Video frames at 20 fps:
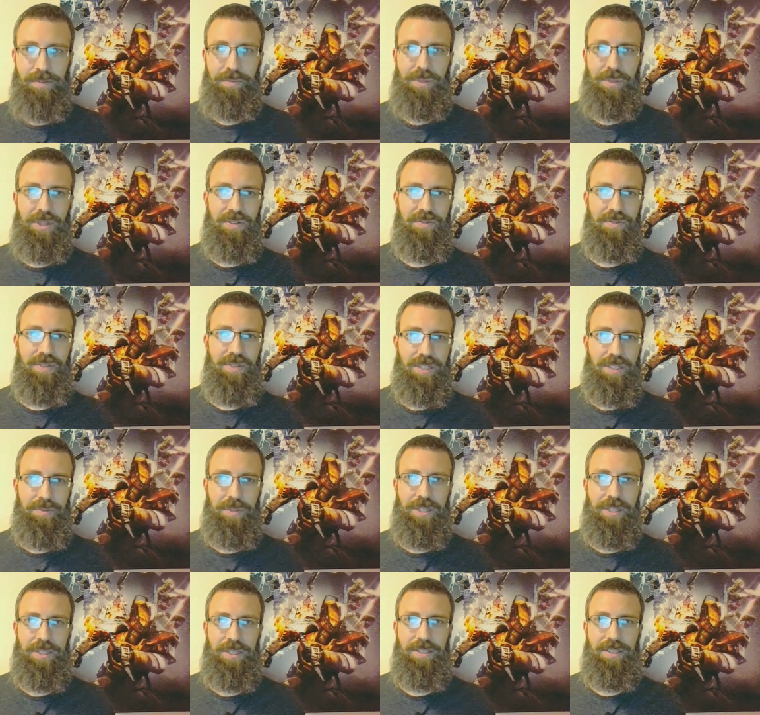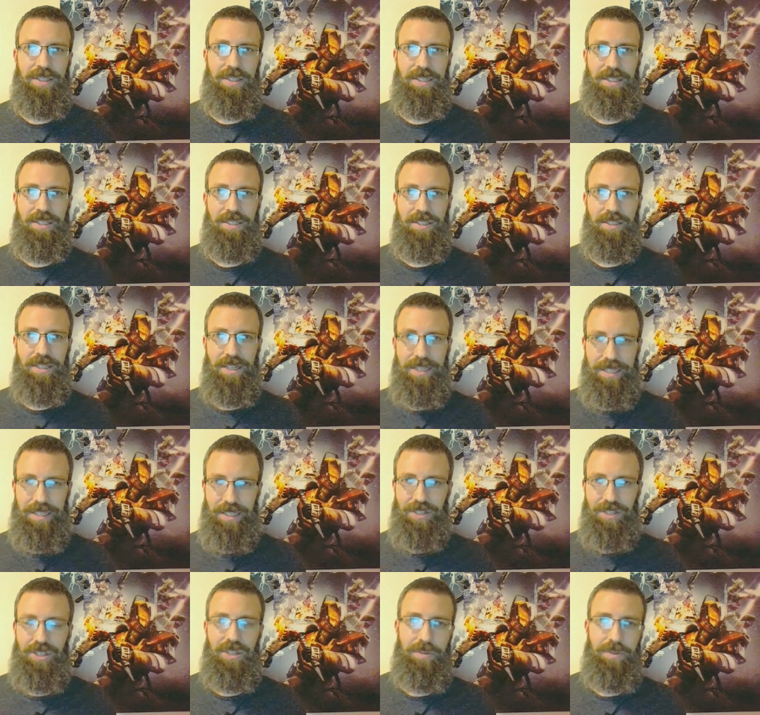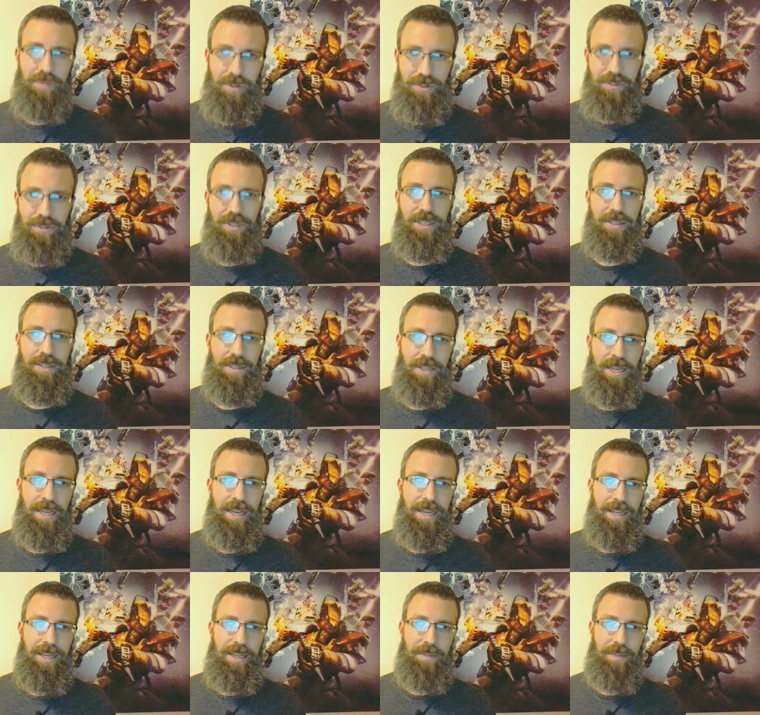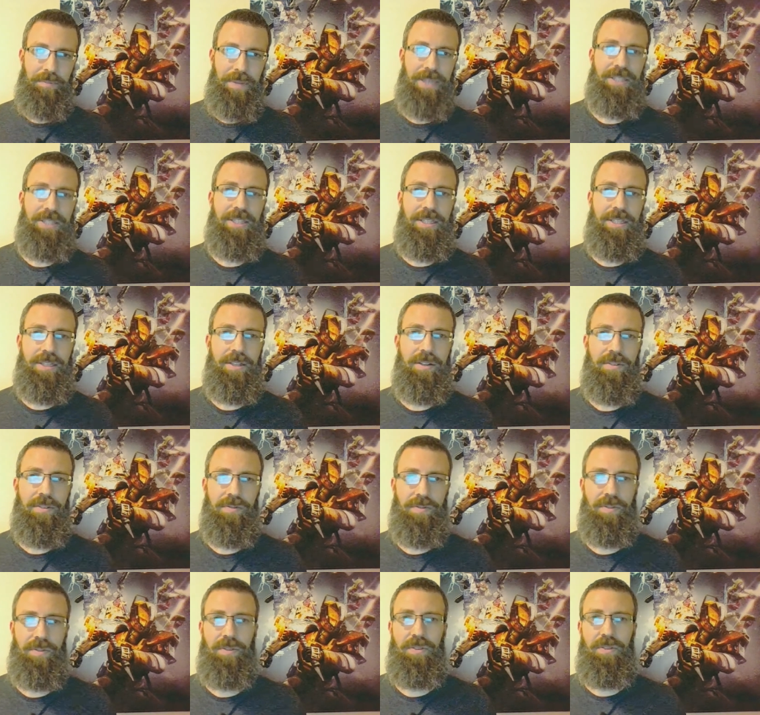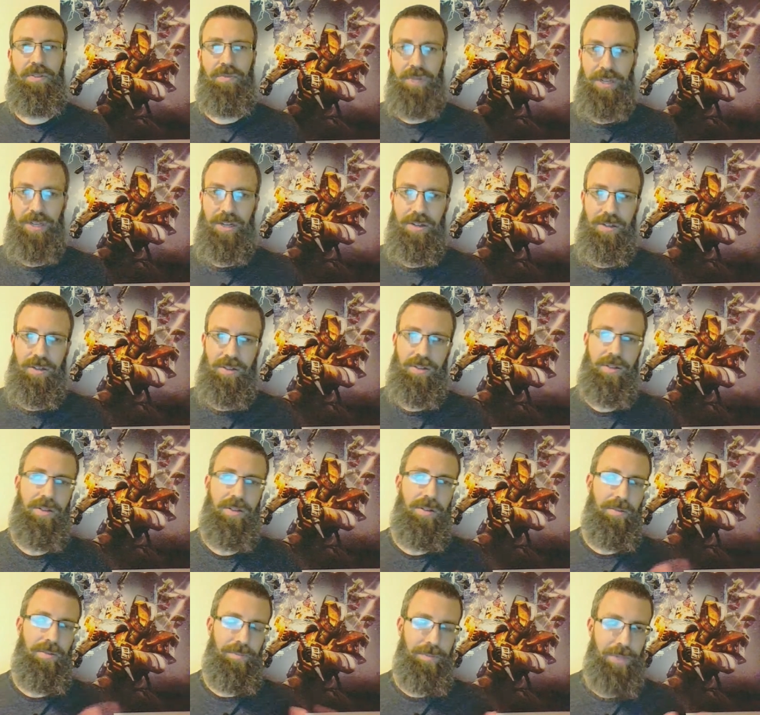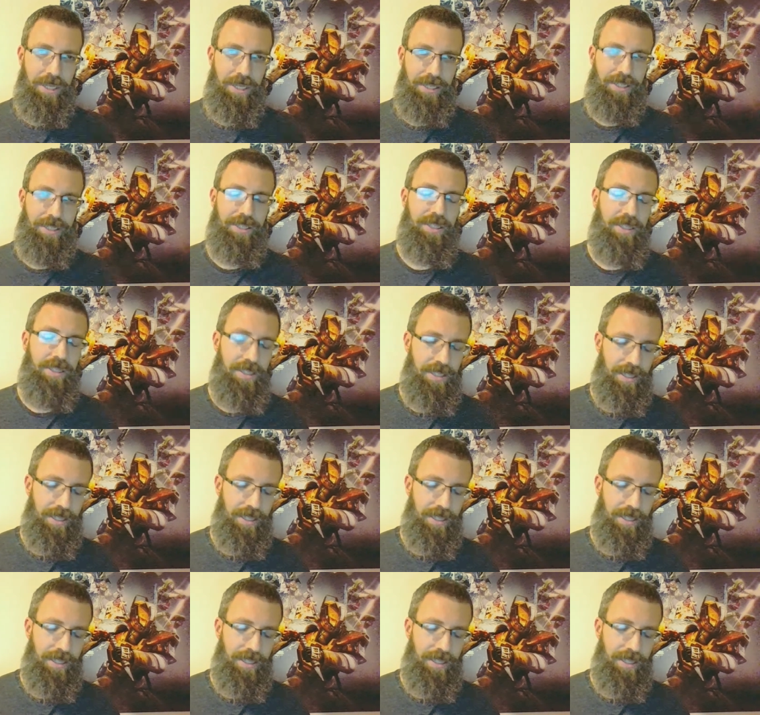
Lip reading: POVs because it's going to get jumbled and messy for the reader, but